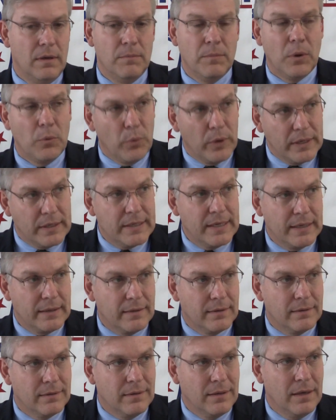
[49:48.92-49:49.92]
but we
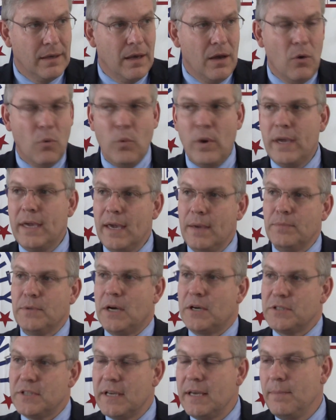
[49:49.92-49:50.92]
didn't. We kept
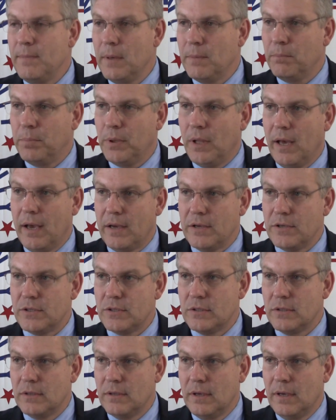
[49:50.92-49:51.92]
our team in
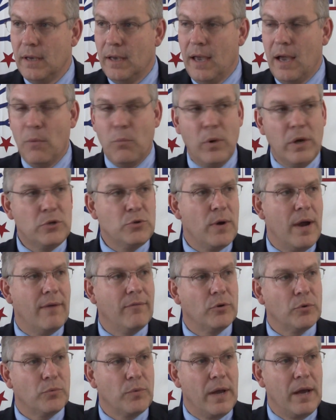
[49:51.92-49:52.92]
place, and we
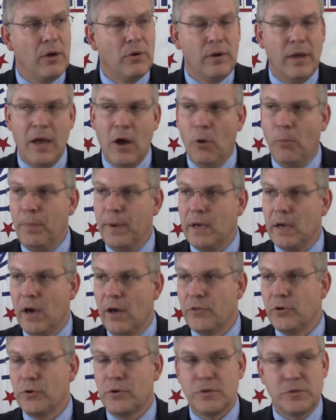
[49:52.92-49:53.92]
traveled around helping
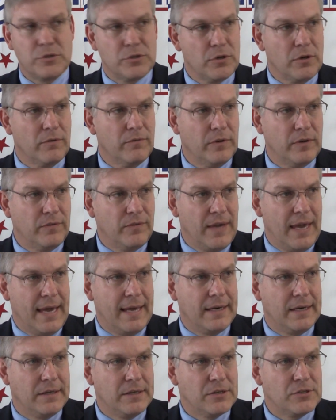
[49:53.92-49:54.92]
other conservative
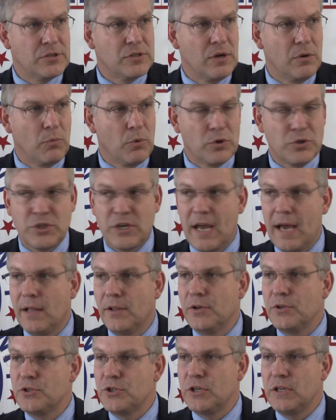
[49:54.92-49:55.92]
candidates that were
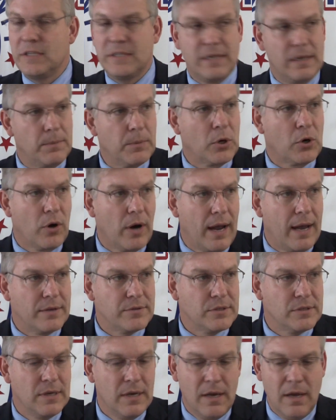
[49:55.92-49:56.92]
challenging
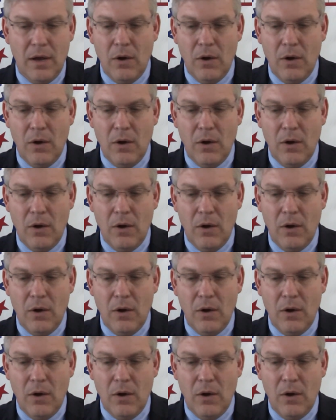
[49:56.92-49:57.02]
Democrats.